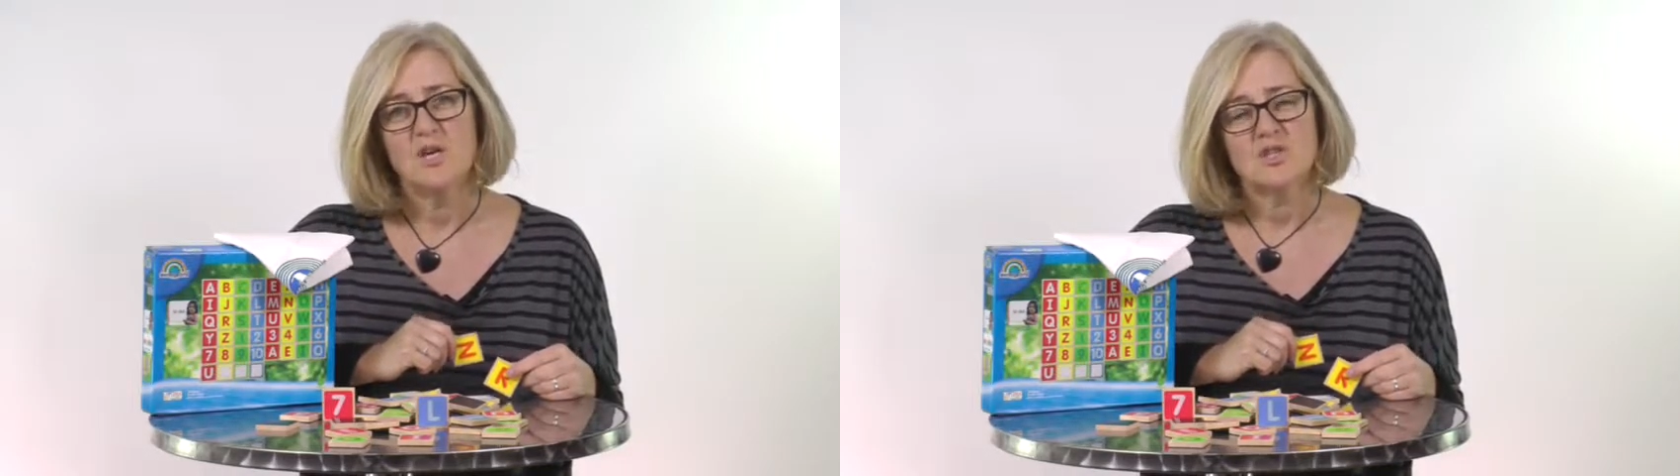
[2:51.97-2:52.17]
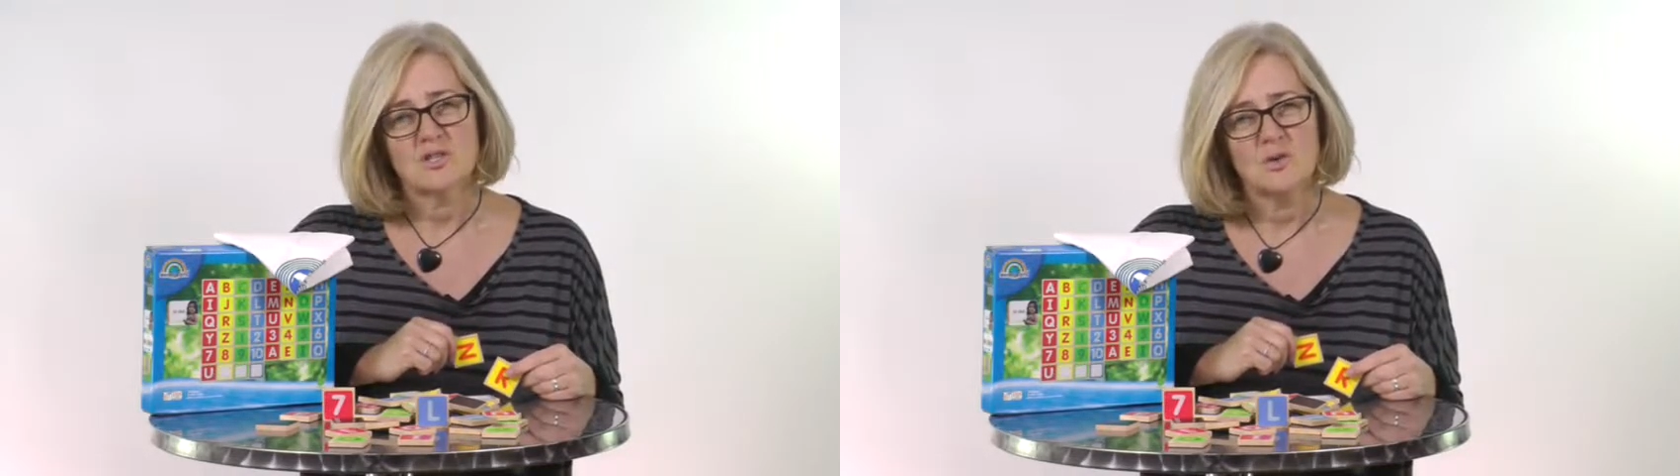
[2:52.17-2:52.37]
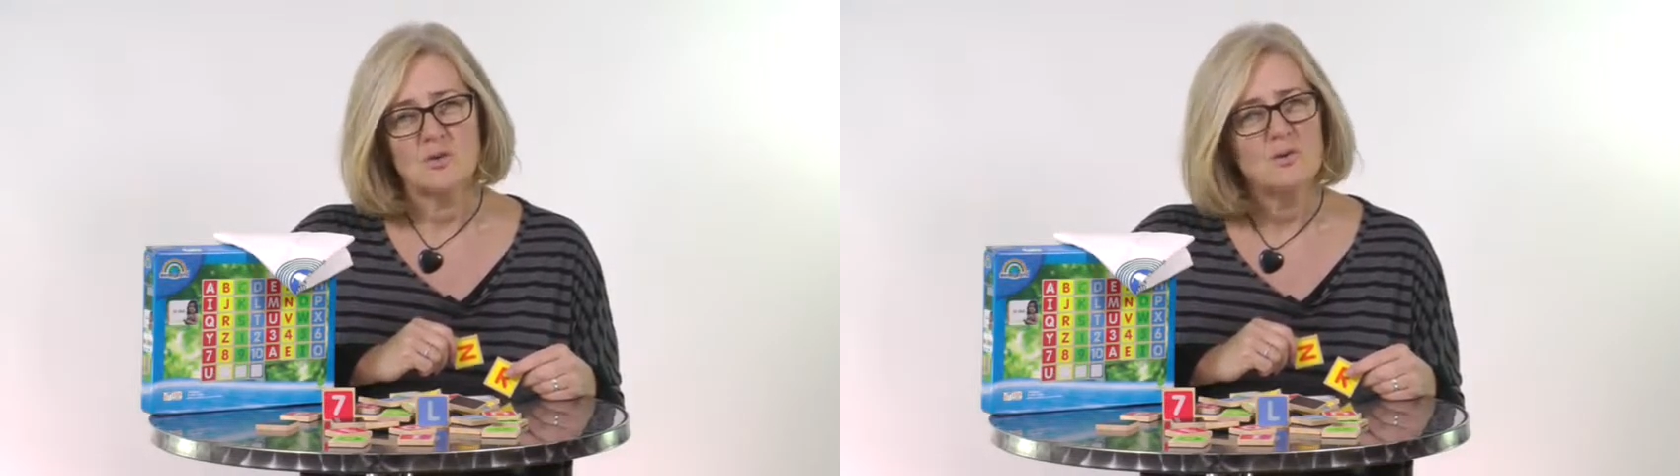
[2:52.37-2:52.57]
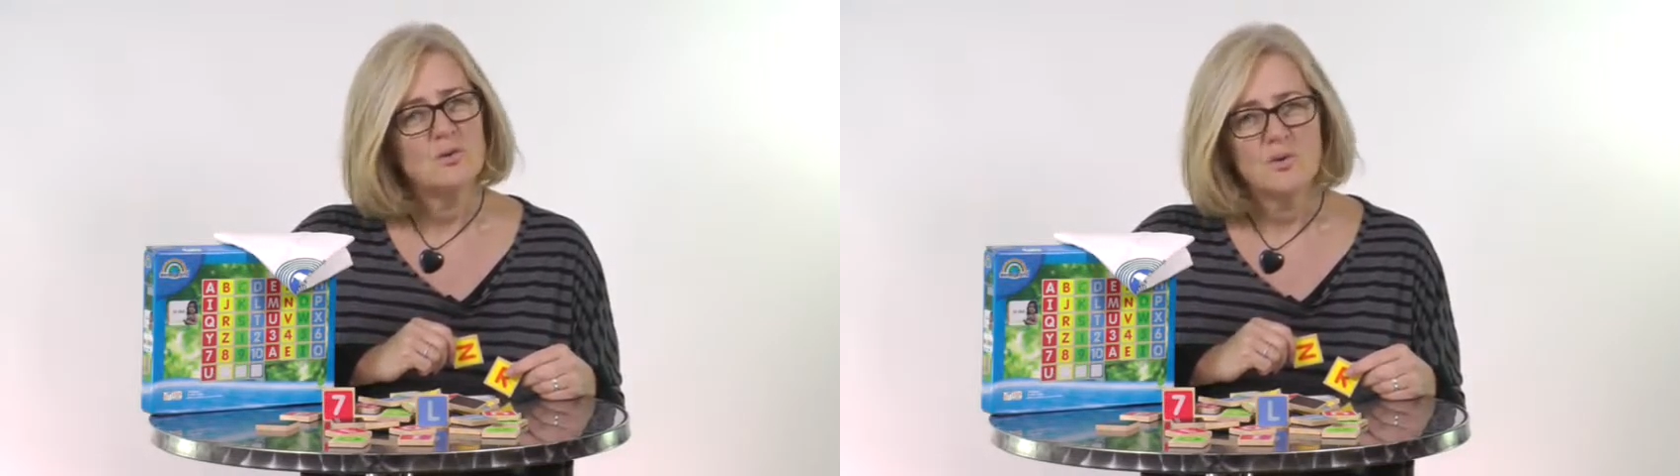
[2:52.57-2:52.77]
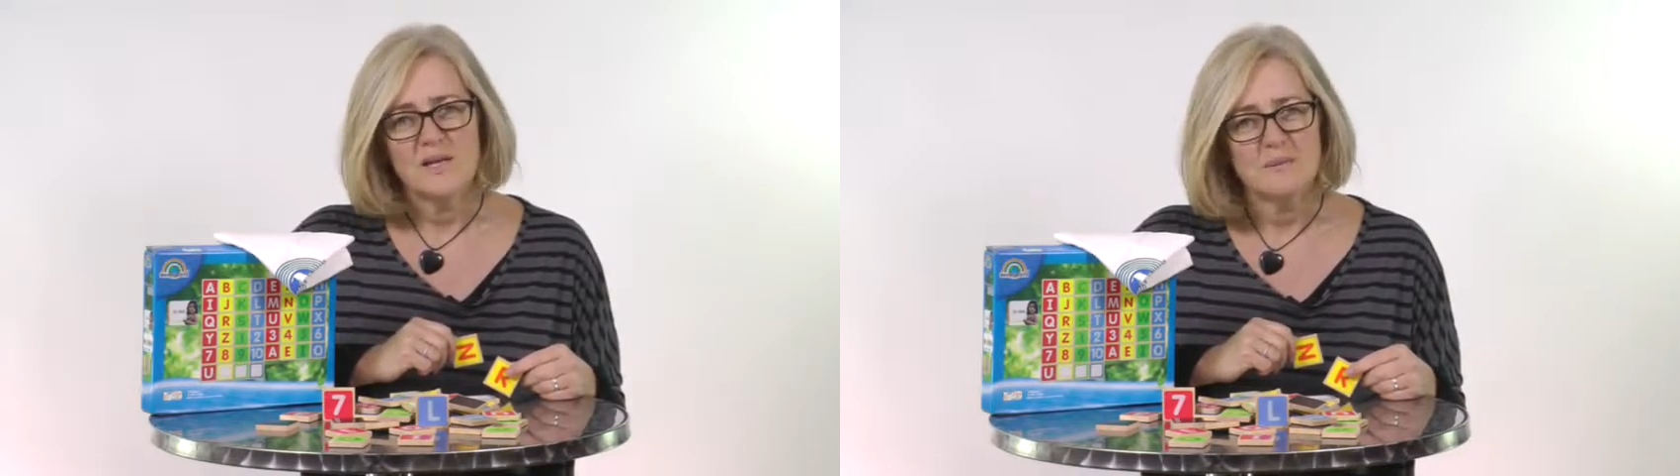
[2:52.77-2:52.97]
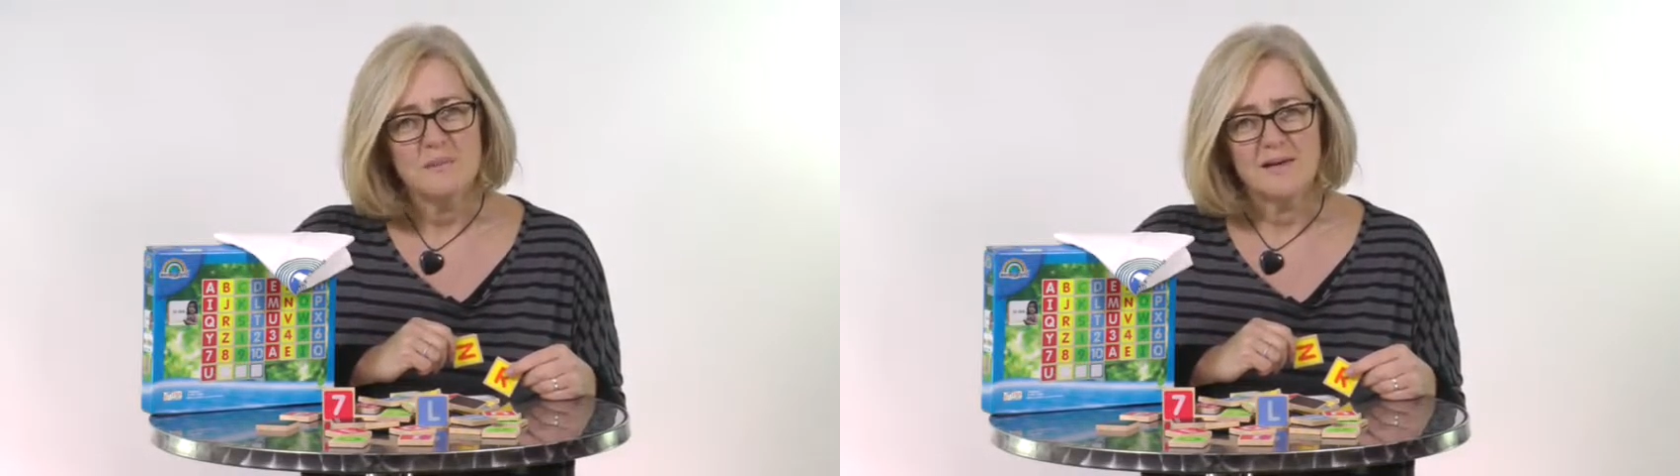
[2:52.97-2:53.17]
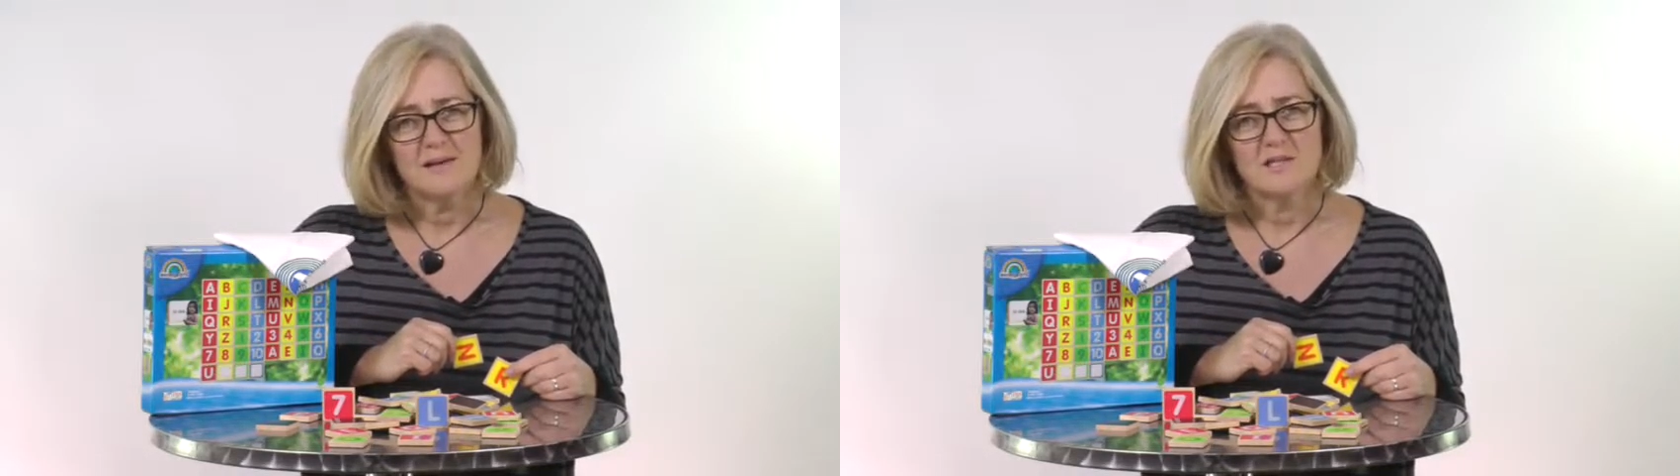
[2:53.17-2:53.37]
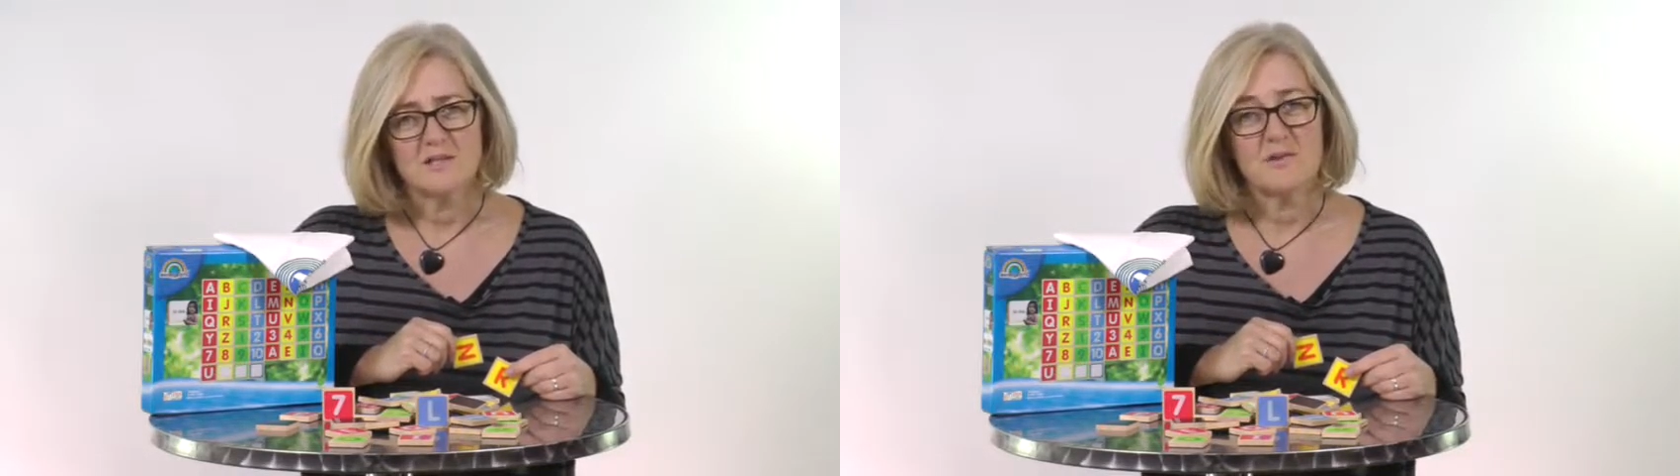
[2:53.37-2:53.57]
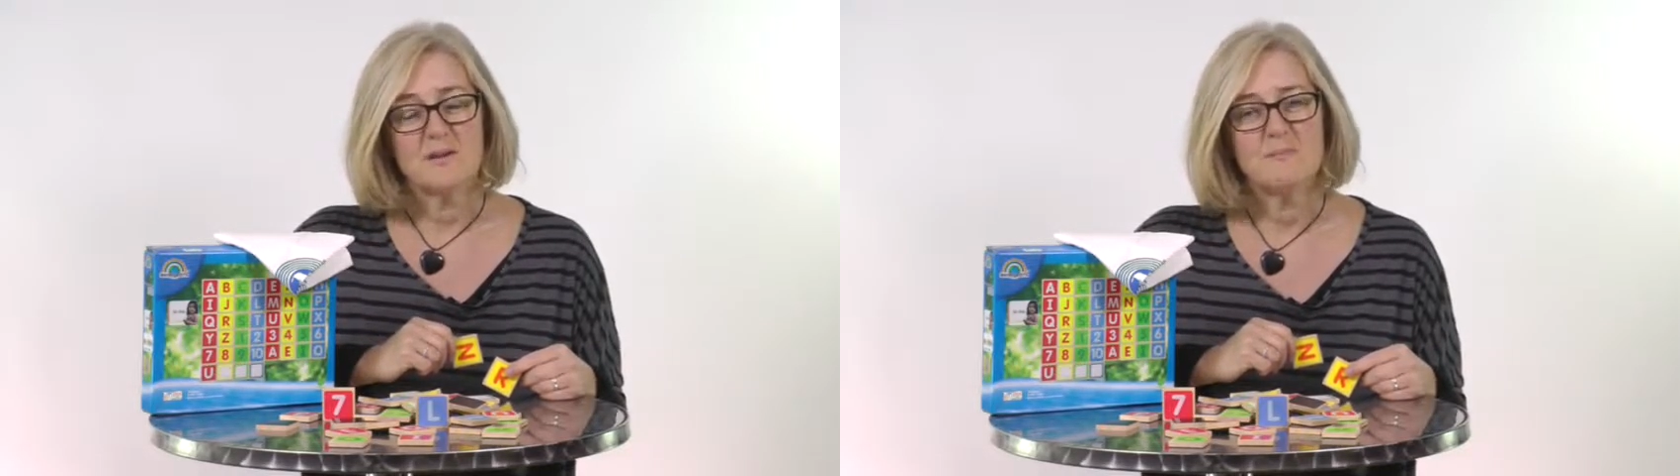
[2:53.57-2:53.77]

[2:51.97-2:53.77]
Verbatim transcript: just call or email us for an